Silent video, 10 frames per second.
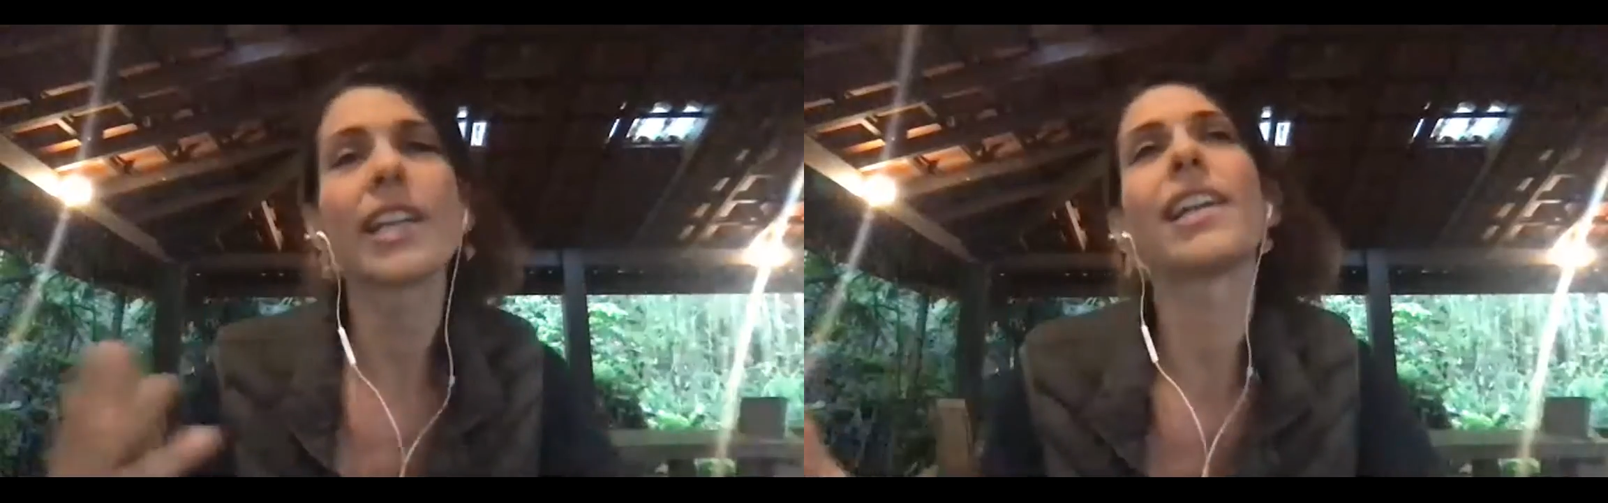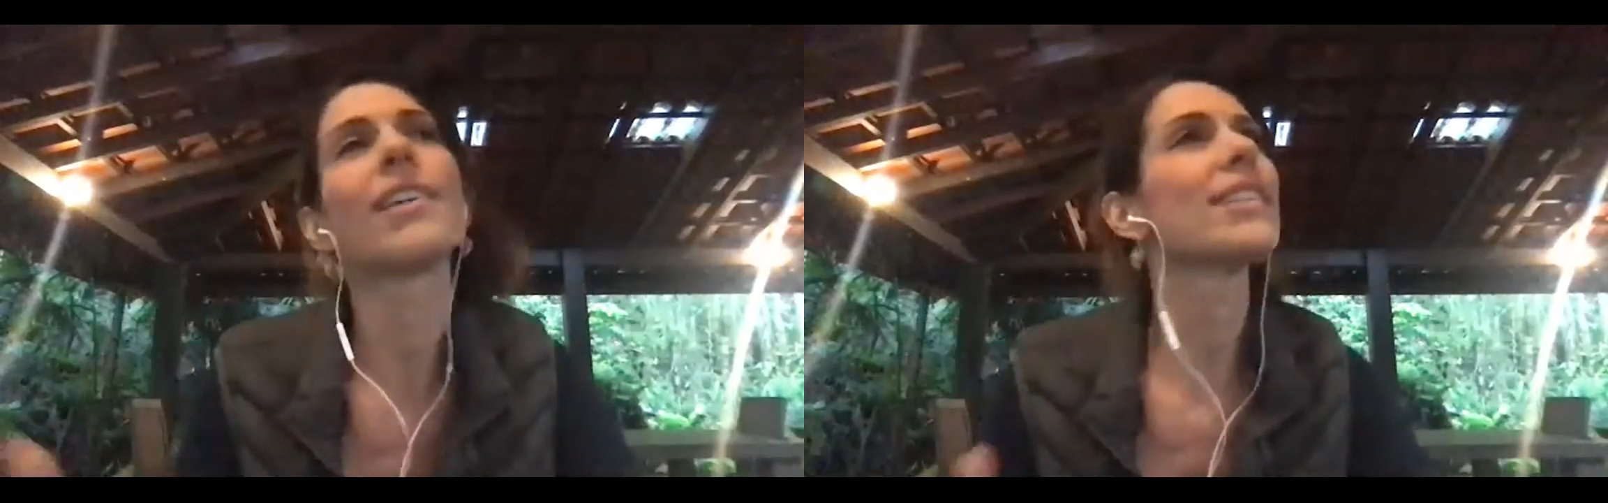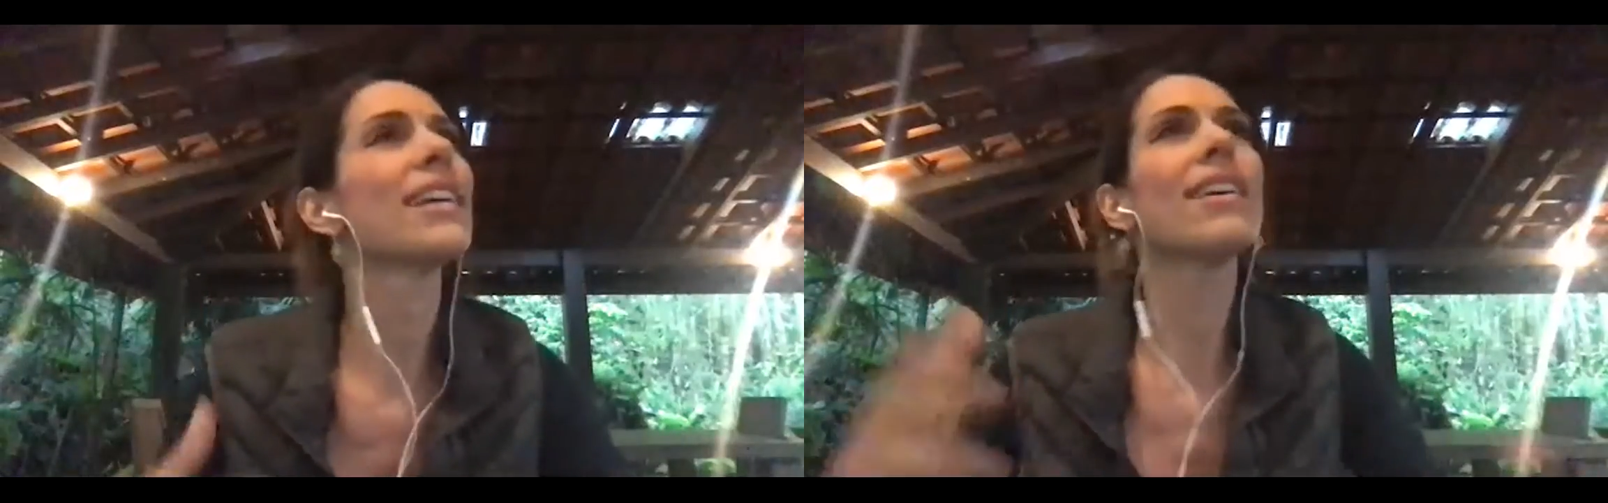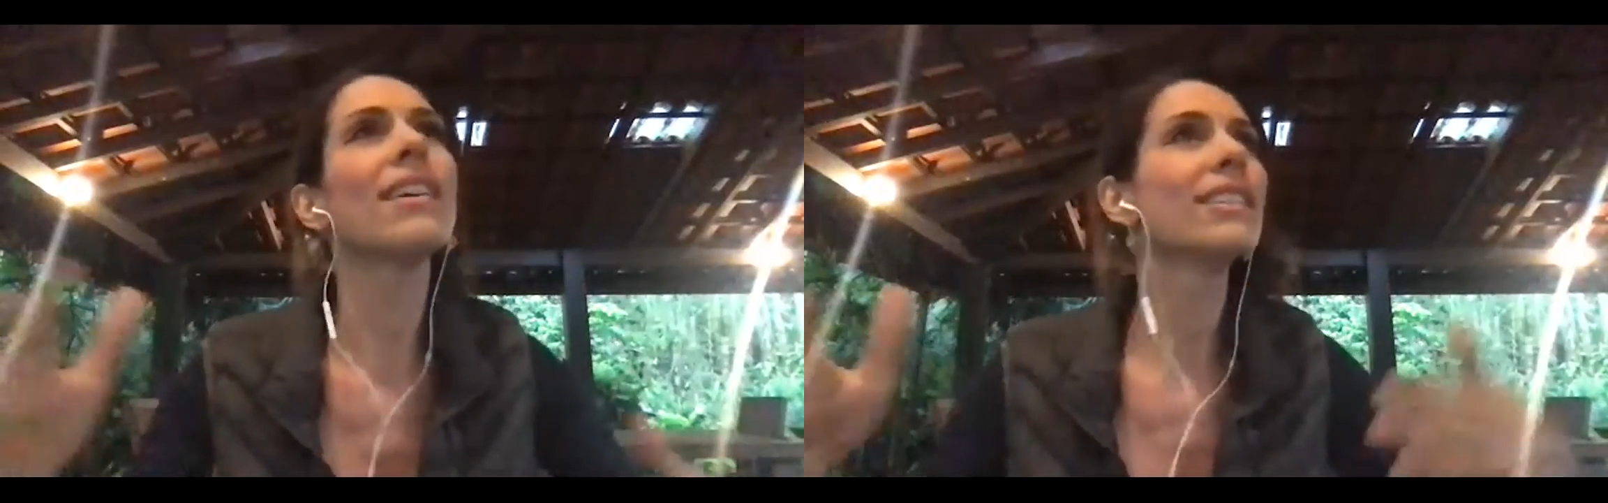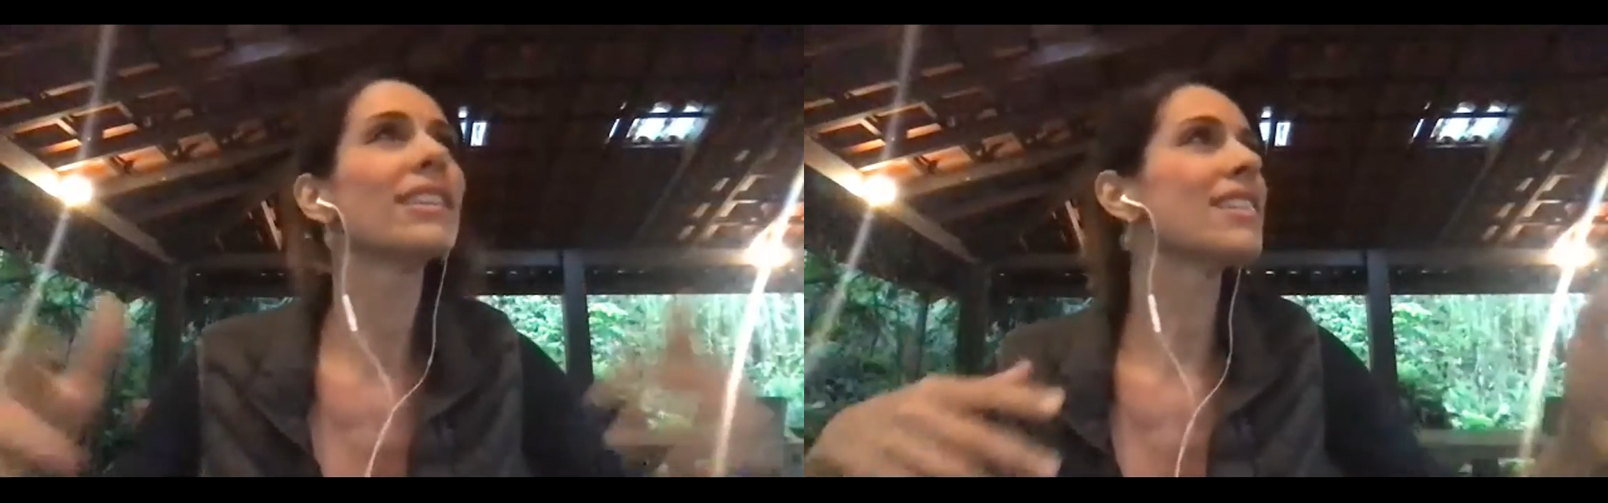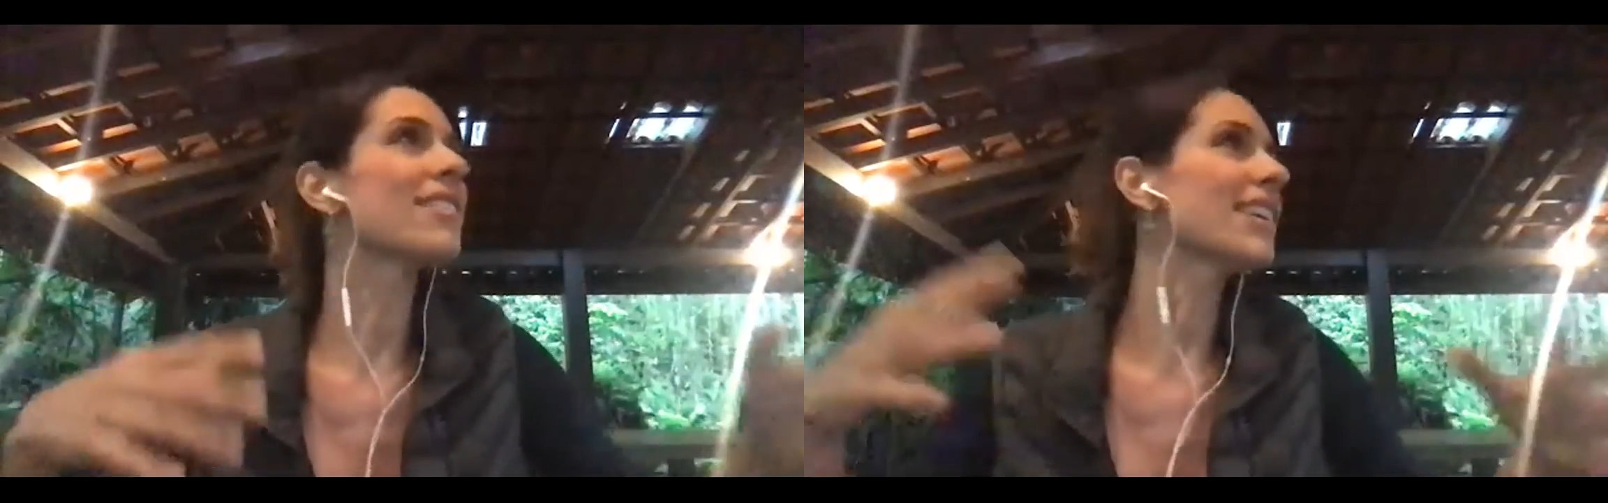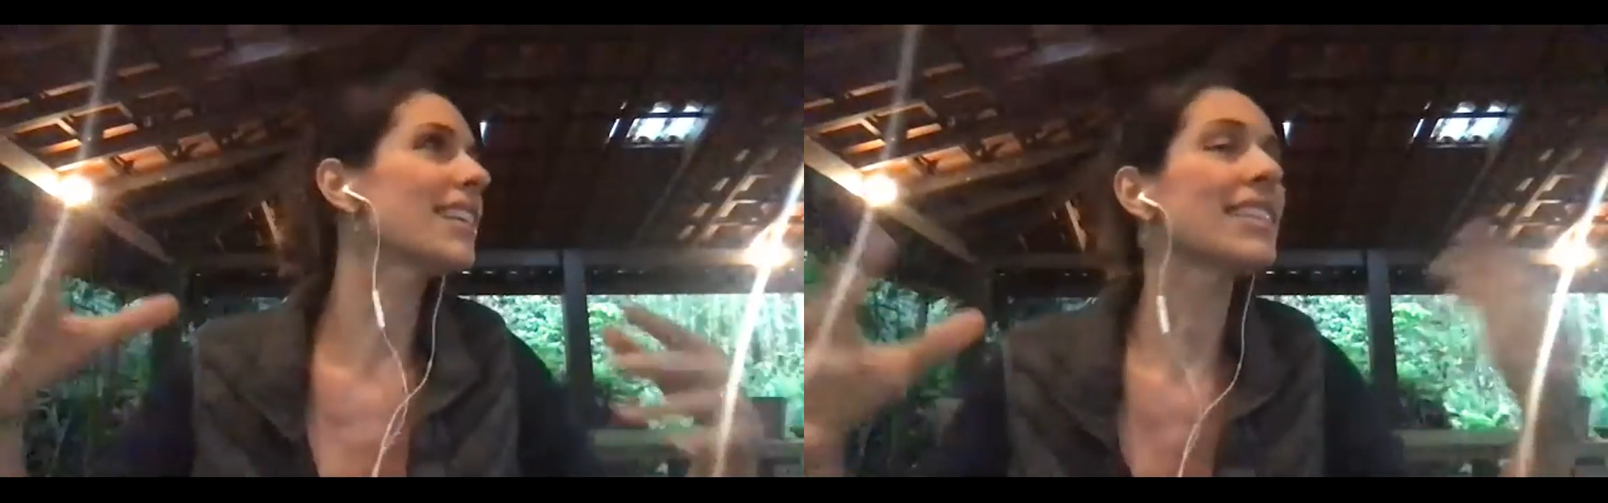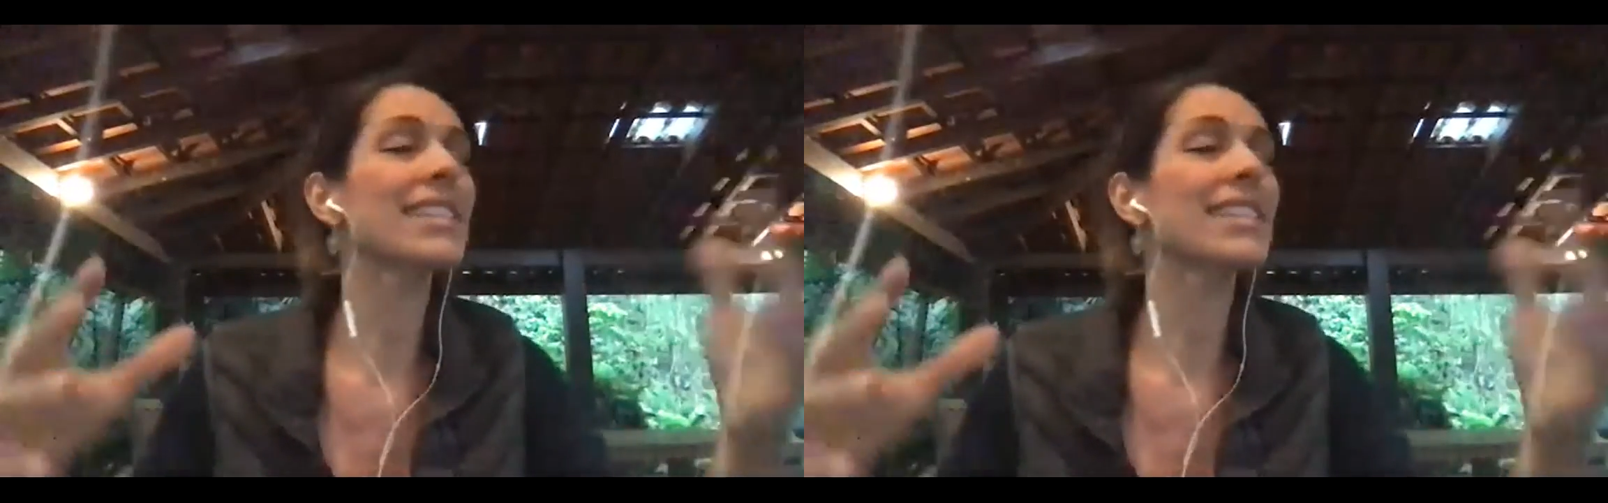And I was like, oh, this is great.